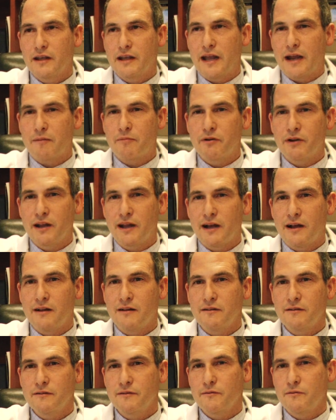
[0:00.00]

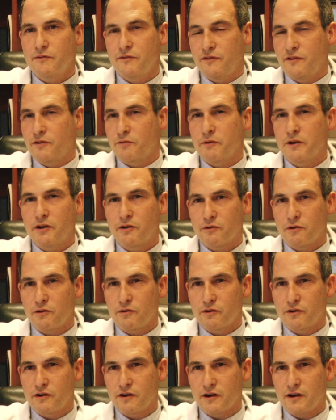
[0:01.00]
Gabrielle was a
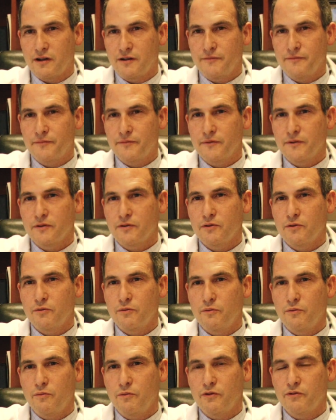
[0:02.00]
3-year-old girl
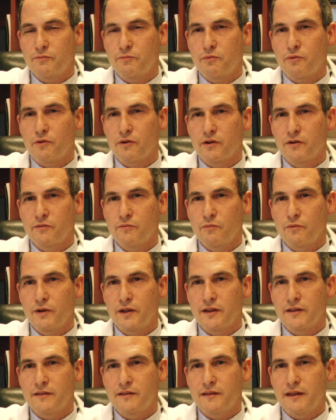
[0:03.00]
who was born
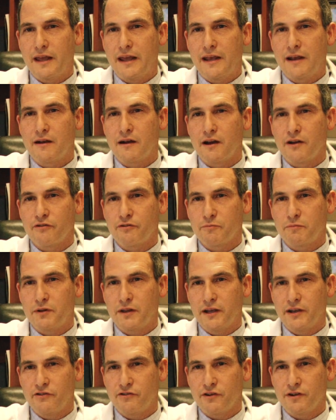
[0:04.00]
with
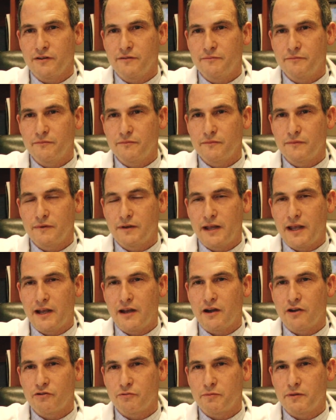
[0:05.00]
achondroplasia.
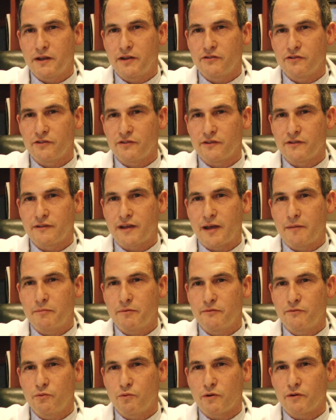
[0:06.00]
Achondroplasia is a type
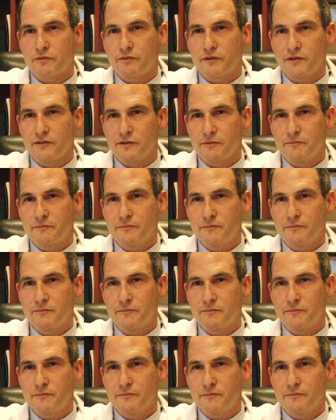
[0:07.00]
of dwarfism.